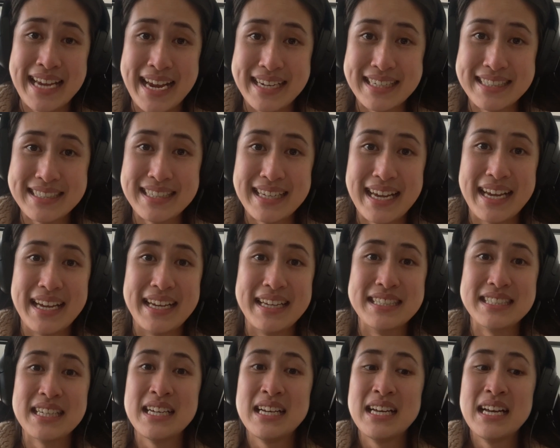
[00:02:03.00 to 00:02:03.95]
date.
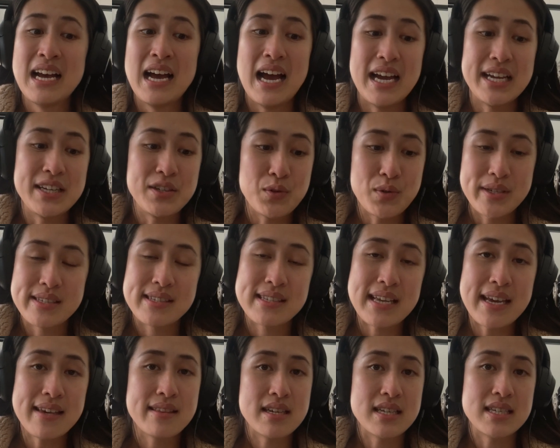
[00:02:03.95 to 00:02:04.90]
And I always
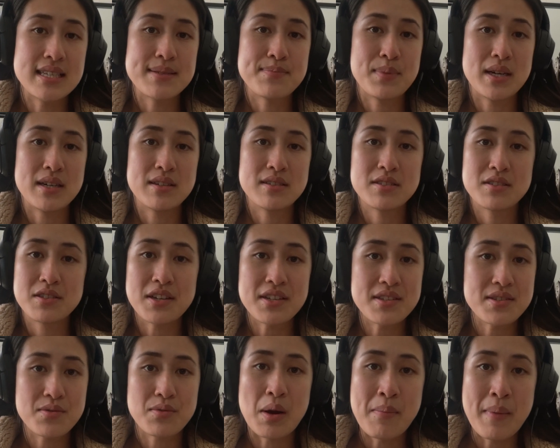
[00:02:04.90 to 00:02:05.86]
say this, but
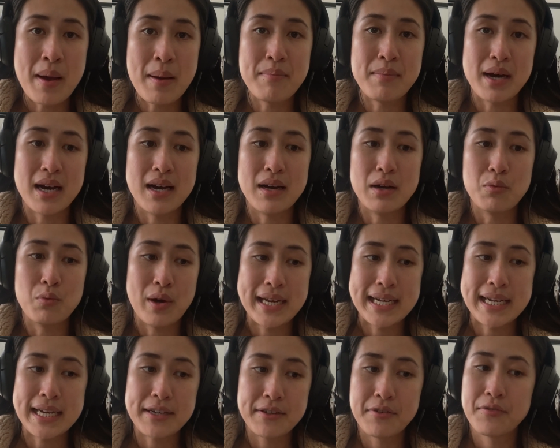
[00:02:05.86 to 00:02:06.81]
just remember,
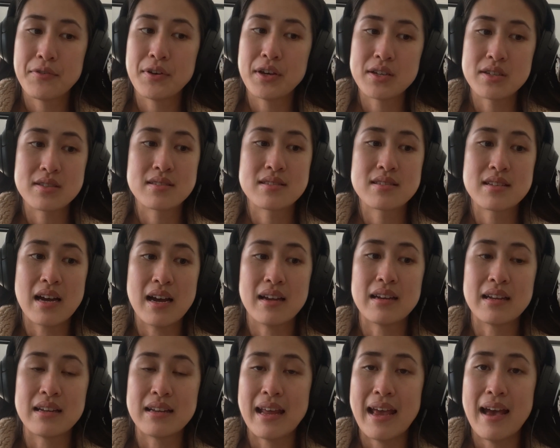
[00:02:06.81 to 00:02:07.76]
when I first
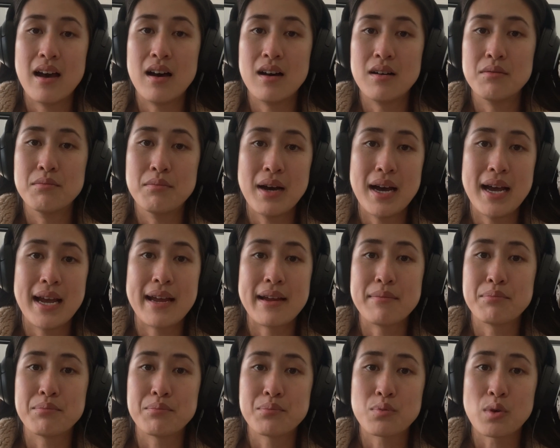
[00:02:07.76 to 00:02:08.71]
started out,
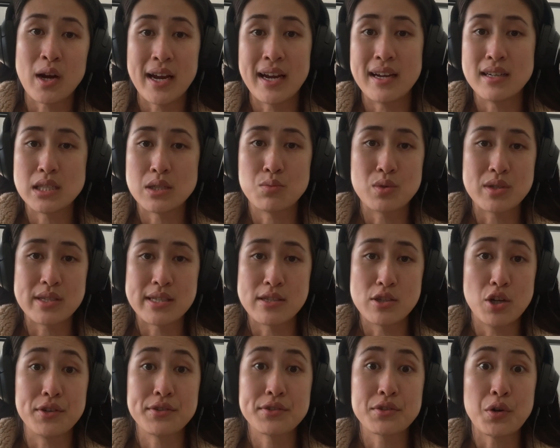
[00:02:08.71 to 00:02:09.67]
my brand was
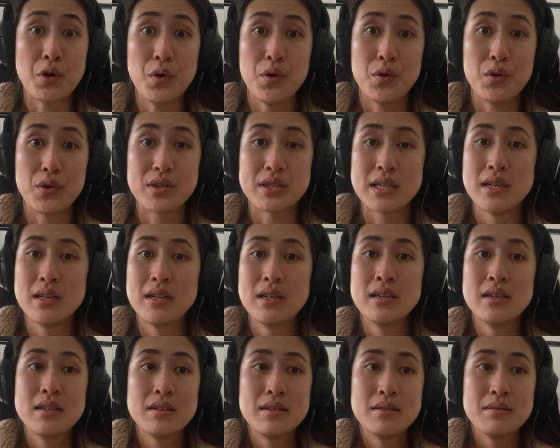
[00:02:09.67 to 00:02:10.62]
not called
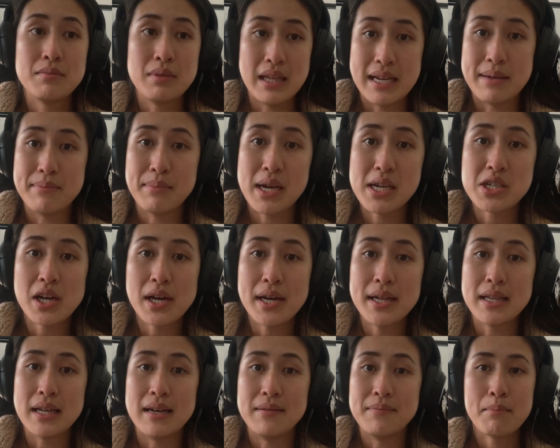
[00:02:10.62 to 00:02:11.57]
Plan by
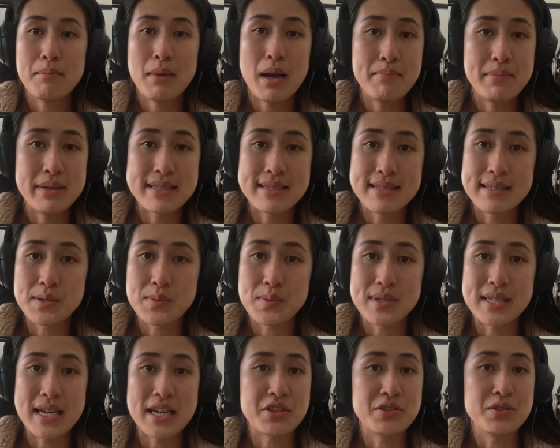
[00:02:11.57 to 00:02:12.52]
Jysla. My business
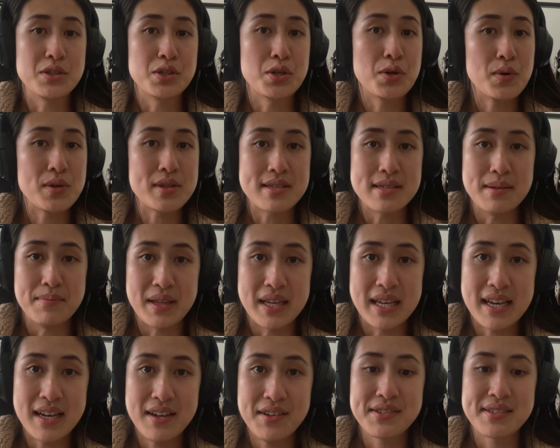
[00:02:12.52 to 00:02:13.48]
was actually called
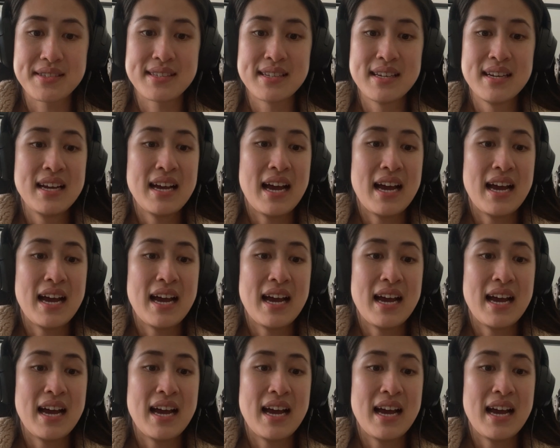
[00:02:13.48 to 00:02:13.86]
something else.